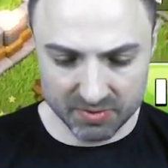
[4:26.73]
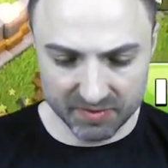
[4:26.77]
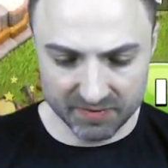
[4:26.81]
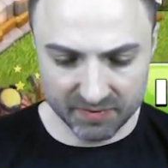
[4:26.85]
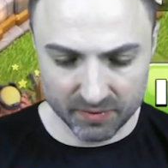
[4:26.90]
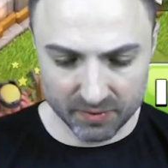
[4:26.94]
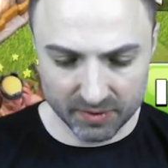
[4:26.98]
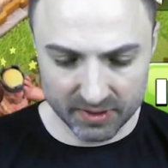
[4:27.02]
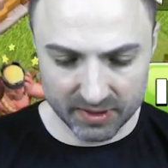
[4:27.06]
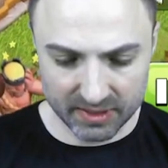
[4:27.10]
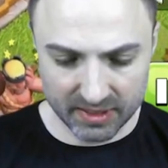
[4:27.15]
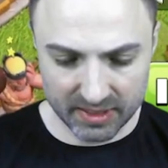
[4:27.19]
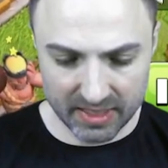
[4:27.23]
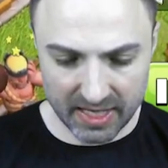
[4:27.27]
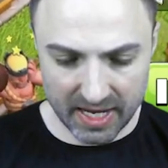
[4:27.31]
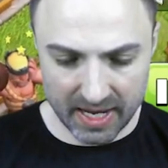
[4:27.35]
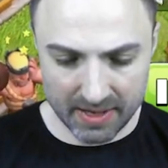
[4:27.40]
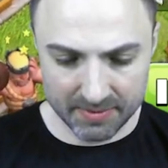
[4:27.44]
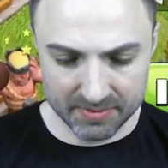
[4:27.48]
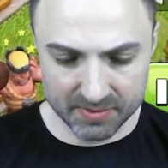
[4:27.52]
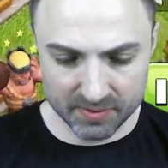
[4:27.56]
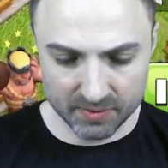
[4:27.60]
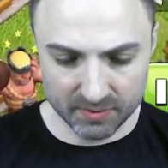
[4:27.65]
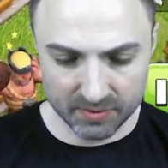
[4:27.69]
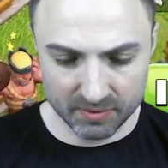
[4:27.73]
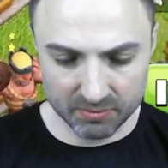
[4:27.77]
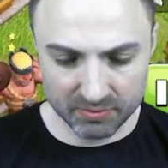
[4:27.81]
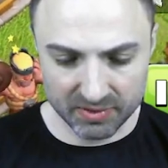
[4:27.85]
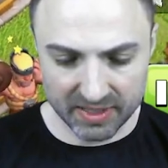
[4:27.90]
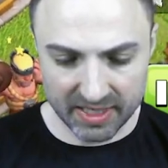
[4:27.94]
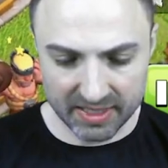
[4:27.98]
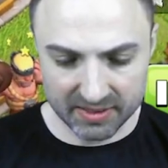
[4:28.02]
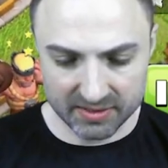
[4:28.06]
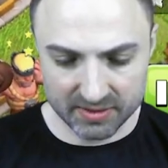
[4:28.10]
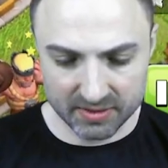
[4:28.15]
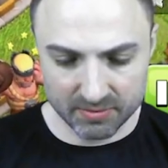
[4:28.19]
before getting absolutely
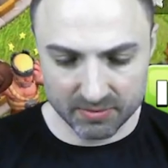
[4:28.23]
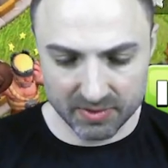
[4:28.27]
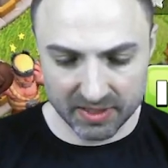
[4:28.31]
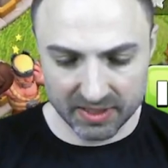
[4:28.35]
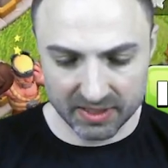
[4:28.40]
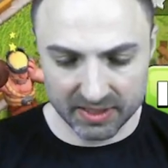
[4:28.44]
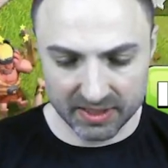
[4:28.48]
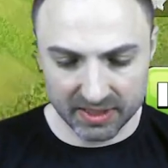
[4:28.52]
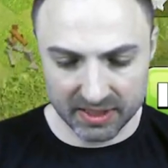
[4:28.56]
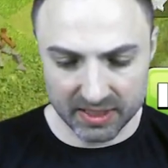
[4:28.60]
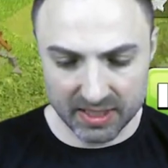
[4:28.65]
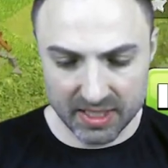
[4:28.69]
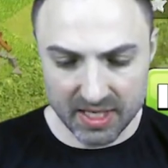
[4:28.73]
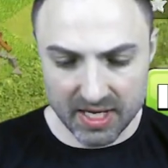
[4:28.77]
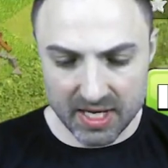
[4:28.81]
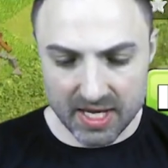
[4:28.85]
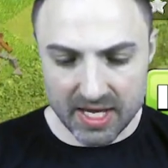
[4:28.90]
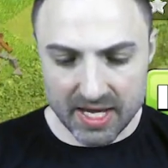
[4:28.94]
blasted by the